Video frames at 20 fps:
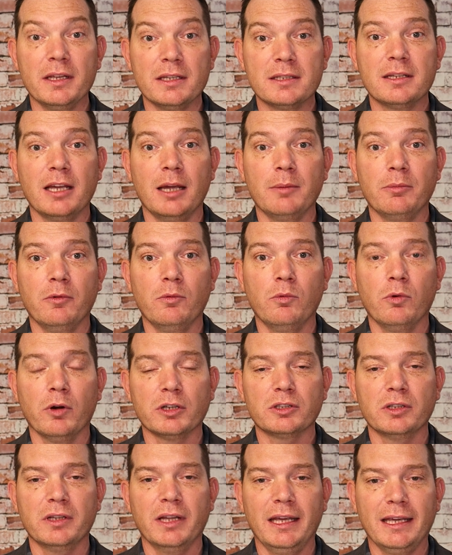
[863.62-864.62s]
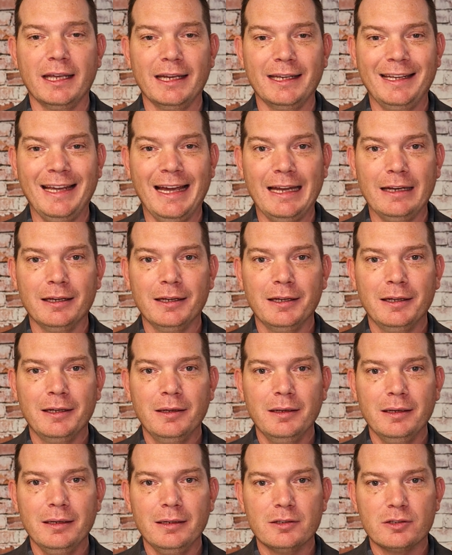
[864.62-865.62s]
this type of work, so they can
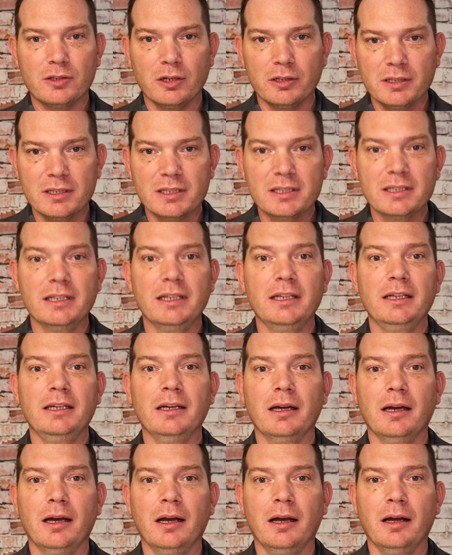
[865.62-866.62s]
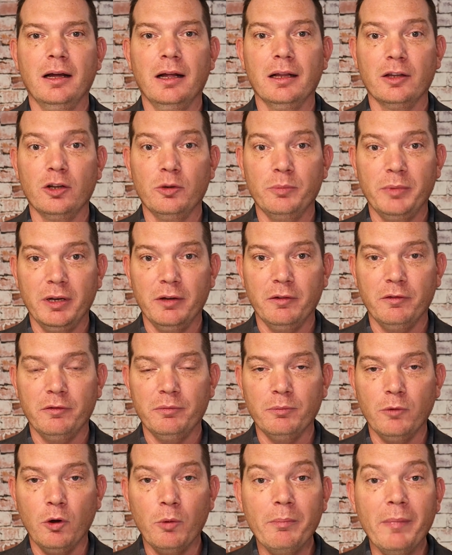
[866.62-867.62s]
start to see a little bit
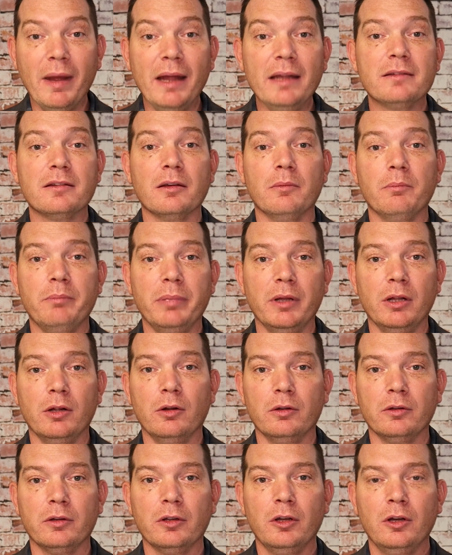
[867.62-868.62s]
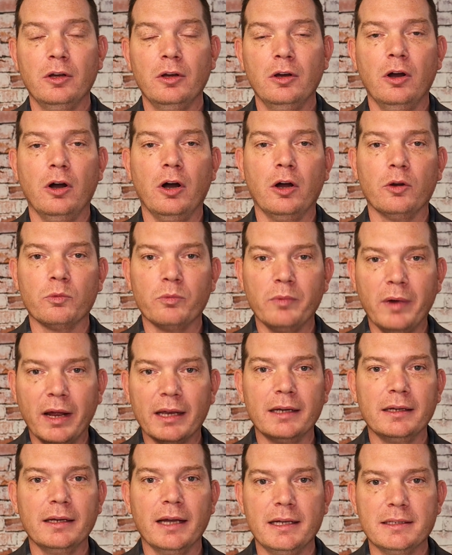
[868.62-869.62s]
of momentum build on
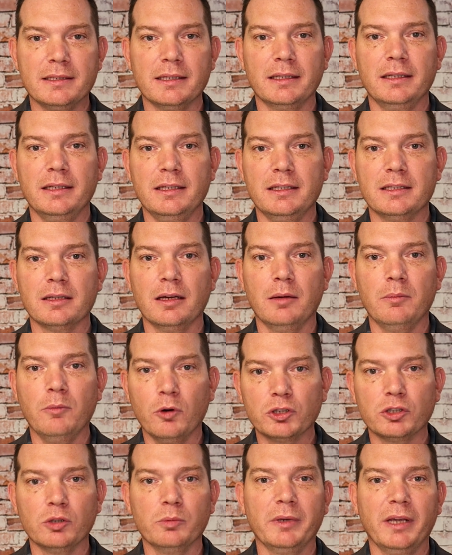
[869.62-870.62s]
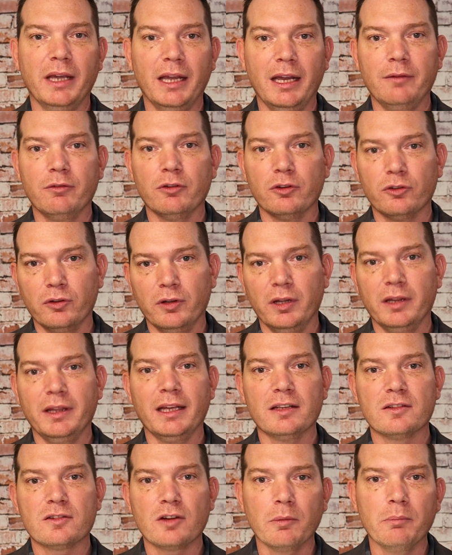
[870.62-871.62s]
recognizing these emotional behaviors, so that
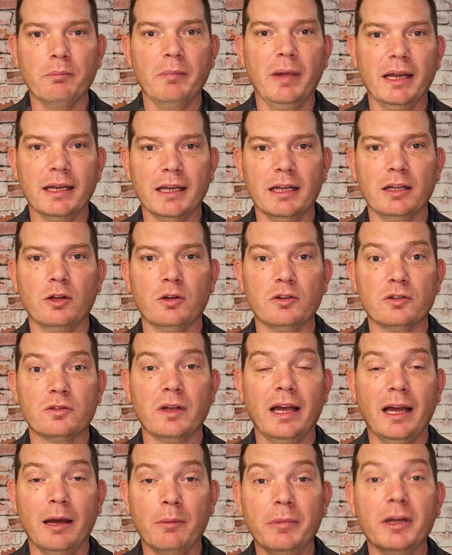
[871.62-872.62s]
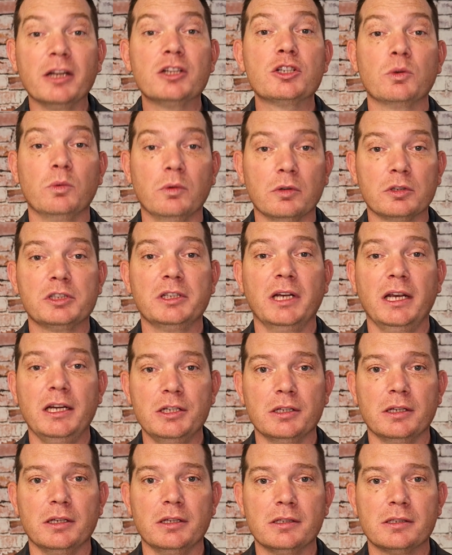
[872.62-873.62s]
they can start making those habitual
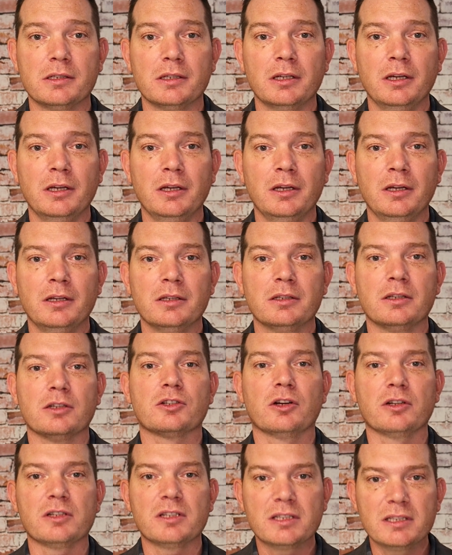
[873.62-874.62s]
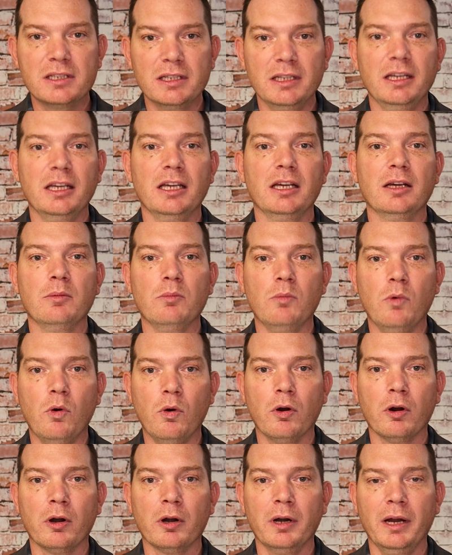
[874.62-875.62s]
changes to start seeing
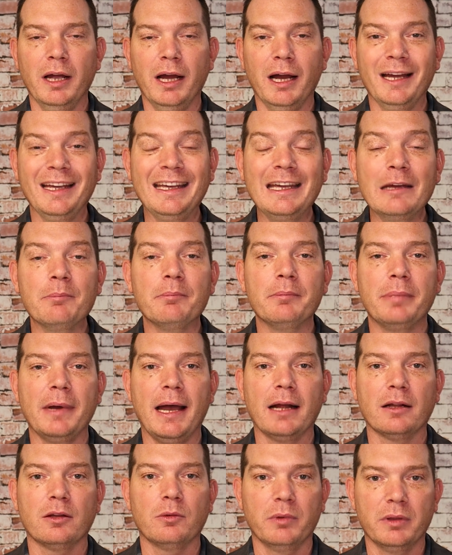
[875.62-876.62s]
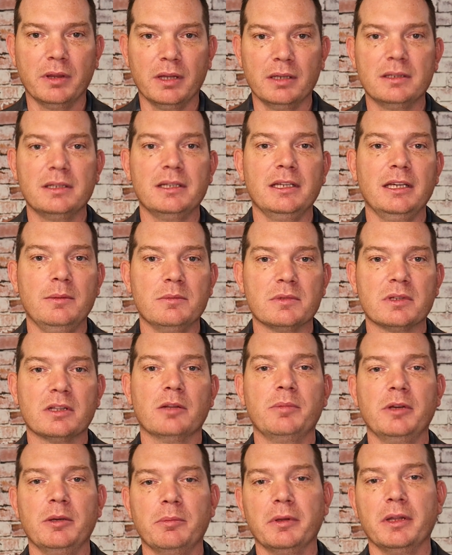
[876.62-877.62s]
more impact with the teams and
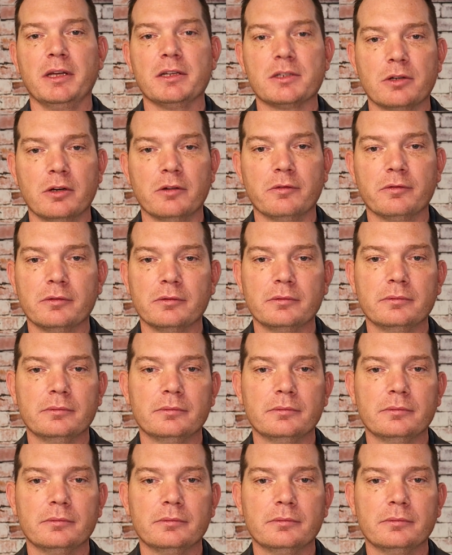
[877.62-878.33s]
the people they serve?